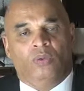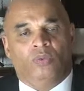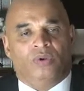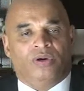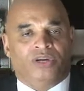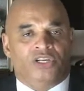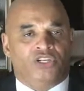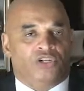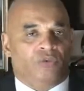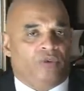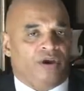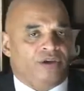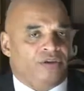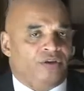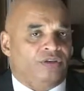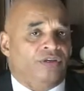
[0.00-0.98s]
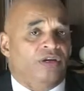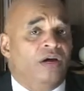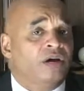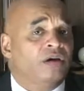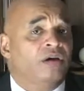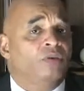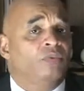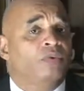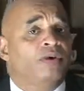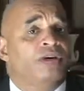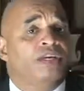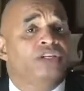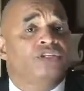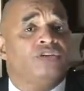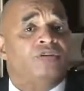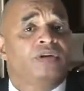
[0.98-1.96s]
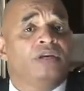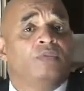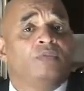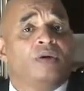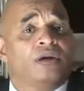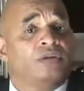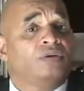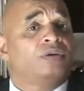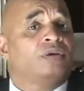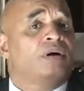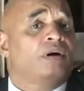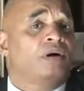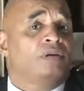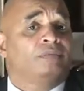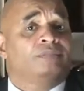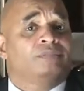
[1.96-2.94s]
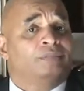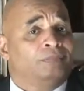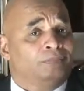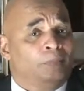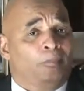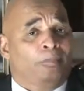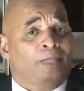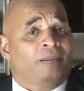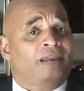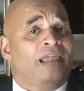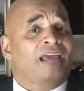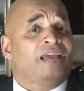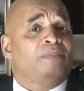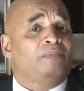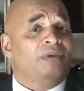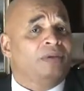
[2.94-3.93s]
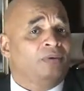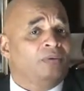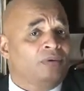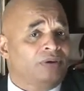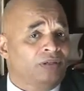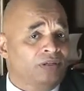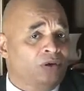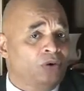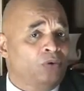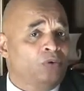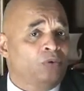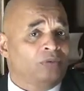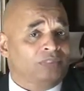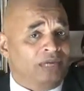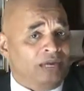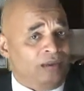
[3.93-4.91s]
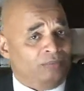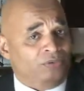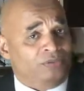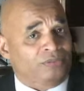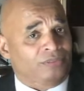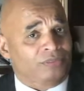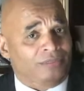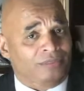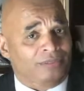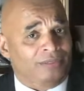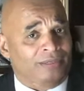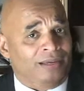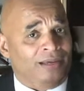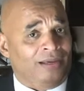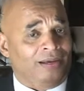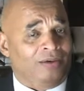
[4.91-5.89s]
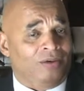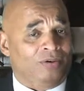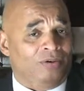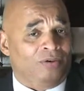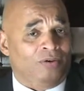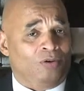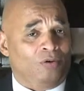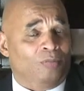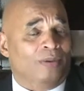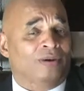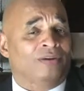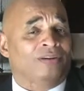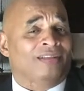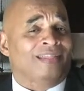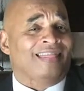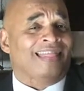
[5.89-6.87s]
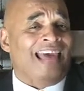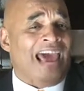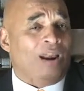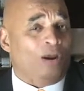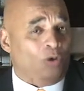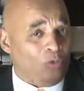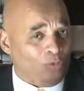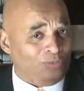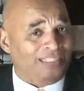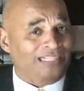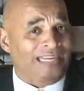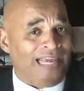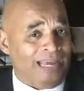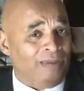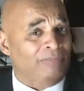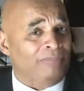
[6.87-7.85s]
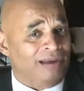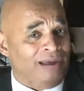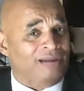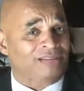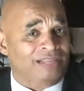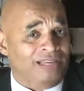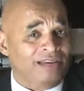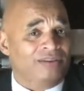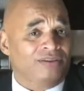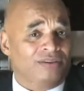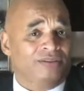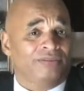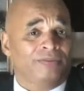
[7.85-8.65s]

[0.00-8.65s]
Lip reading: We'll get you while you're young, or we'll get you in while you're, like me, one of the old timers. I hope I don't look that old today, but I'll tell you,